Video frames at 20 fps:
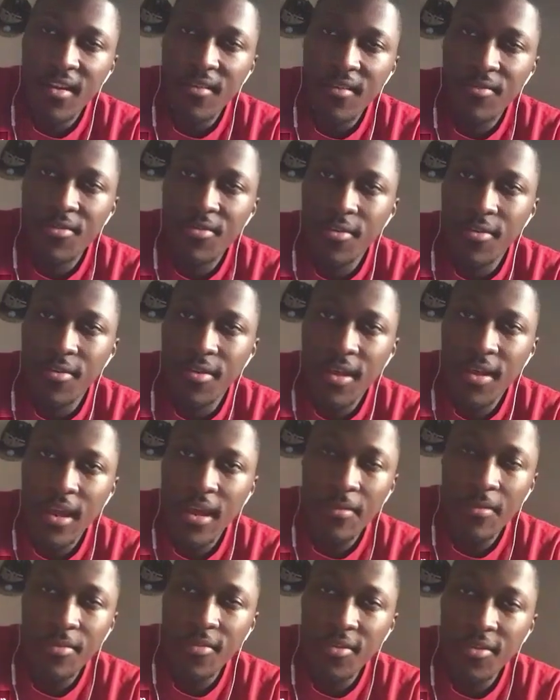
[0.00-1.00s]
doing
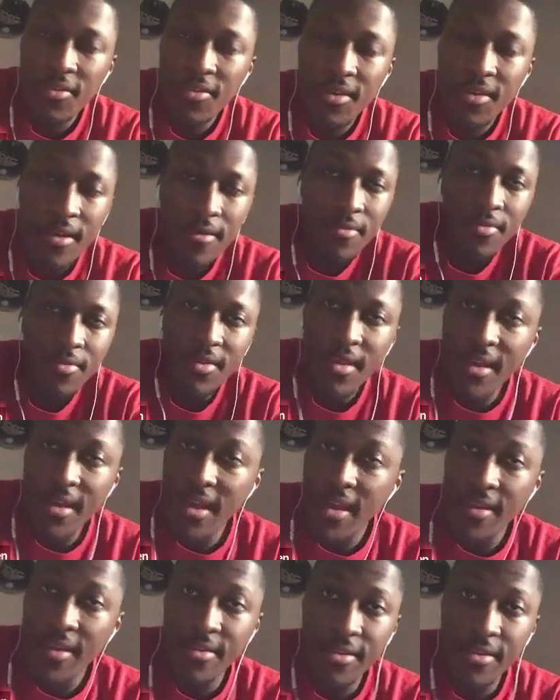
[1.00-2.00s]
competition? I was like,
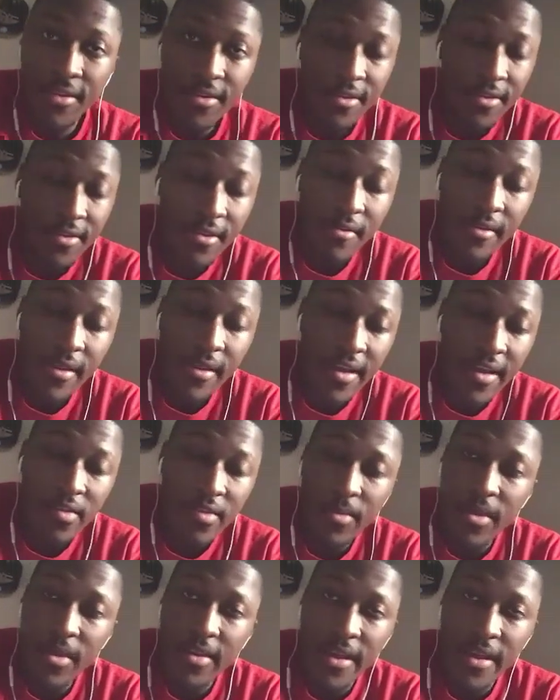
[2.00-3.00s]
hey, look, don't ask
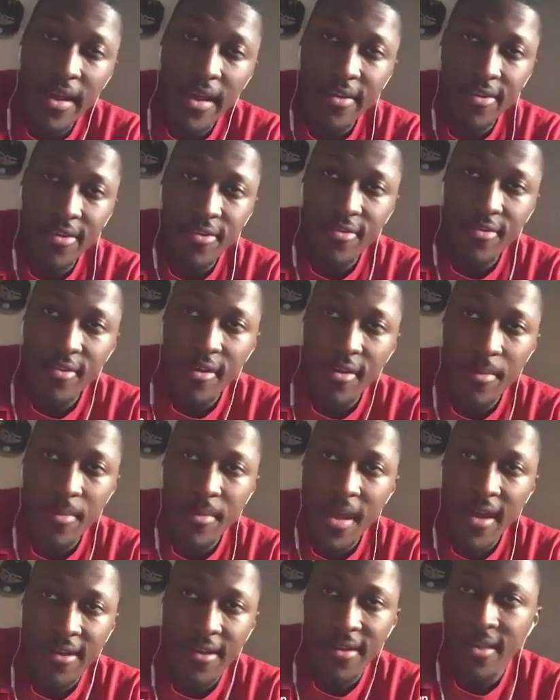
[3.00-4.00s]
me that because I'm
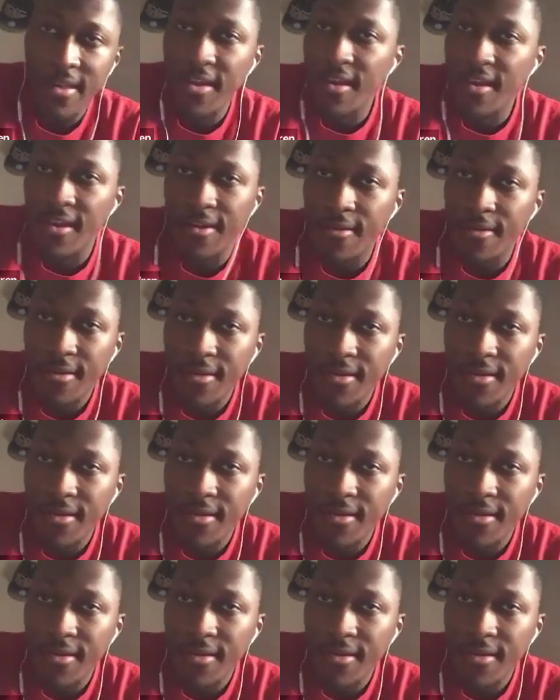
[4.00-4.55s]
not gonna care.